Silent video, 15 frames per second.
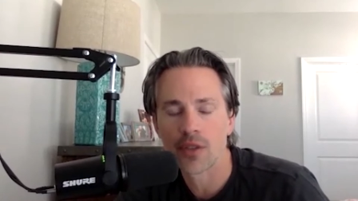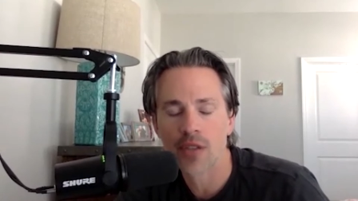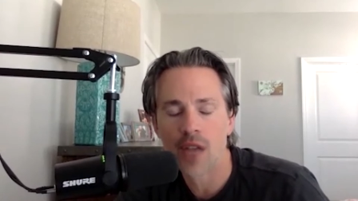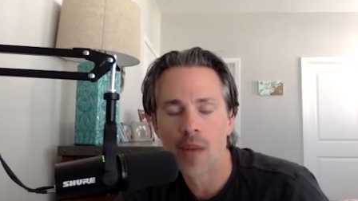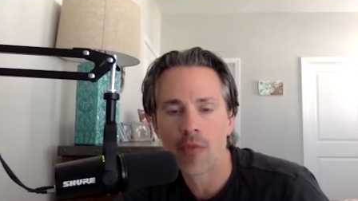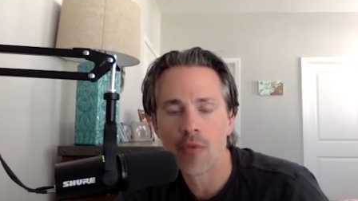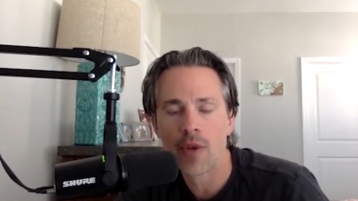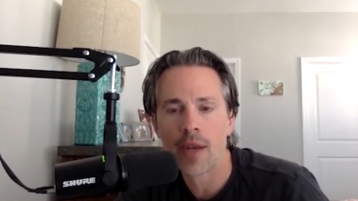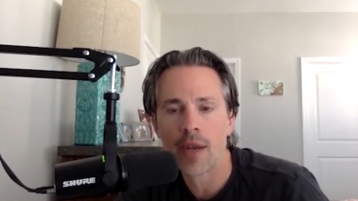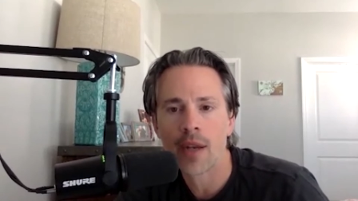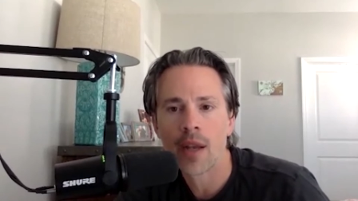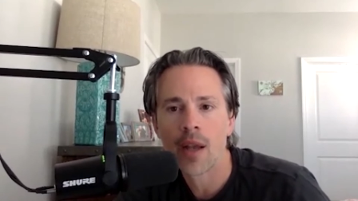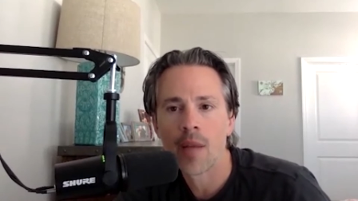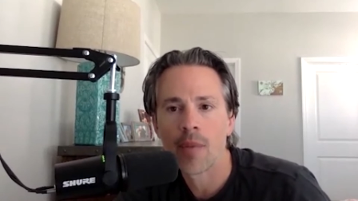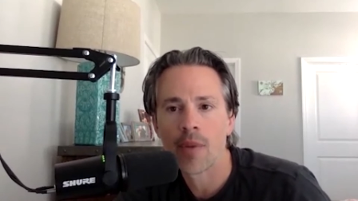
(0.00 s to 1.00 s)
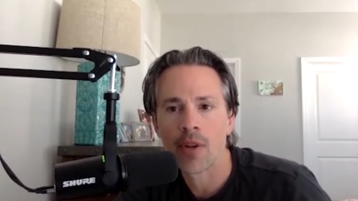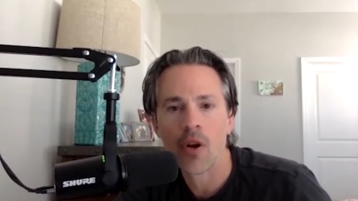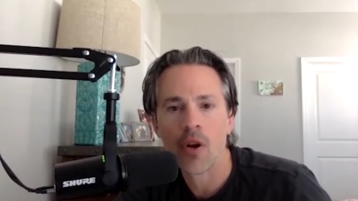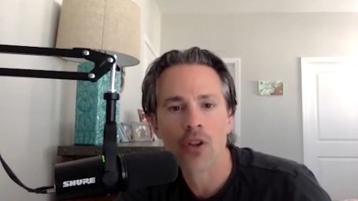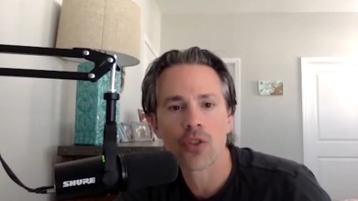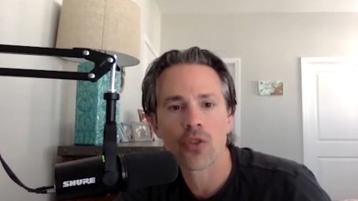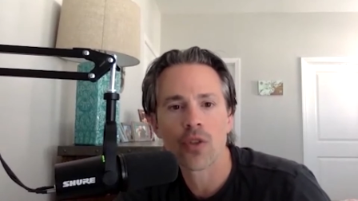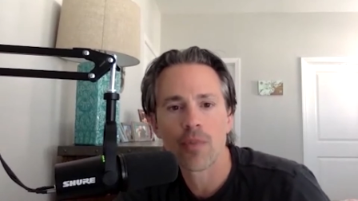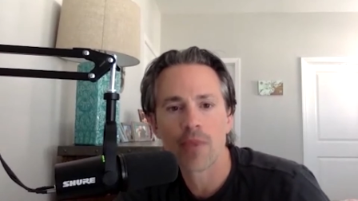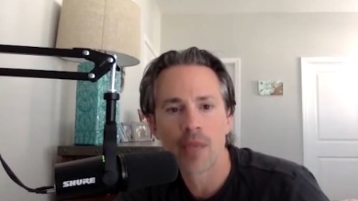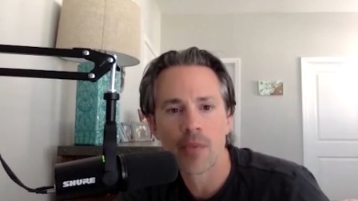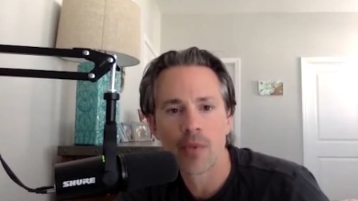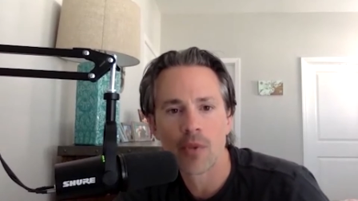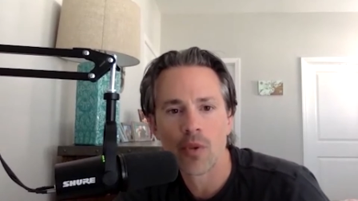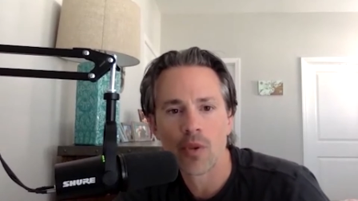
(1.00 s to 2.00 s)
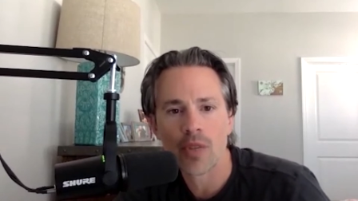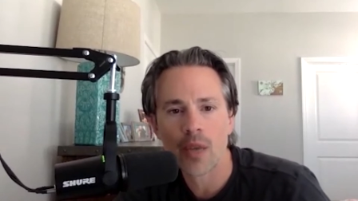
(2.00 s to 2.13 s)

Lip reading: top rate, but also the people.